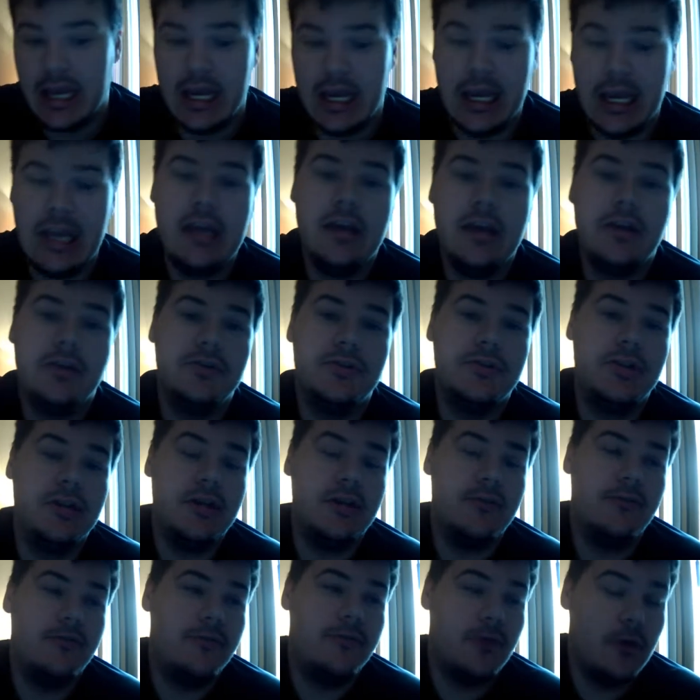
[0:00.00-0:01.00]
He is
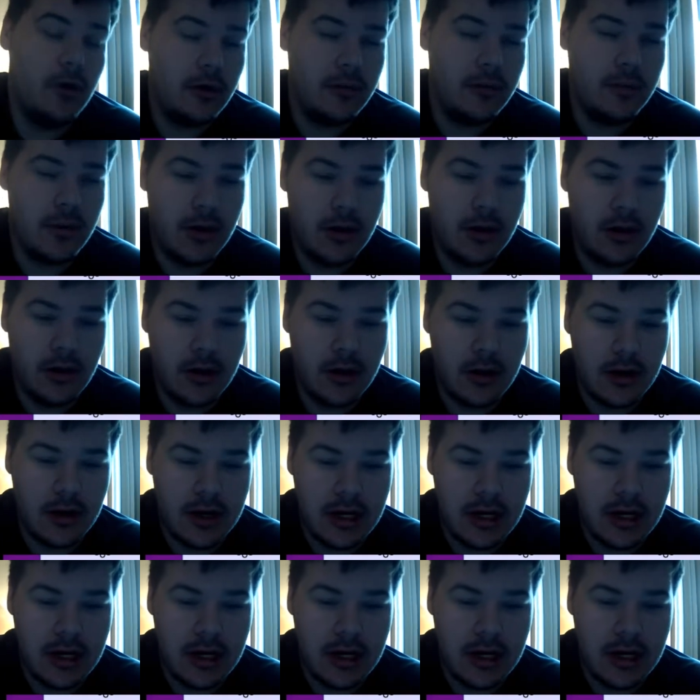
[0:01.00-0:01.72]
the former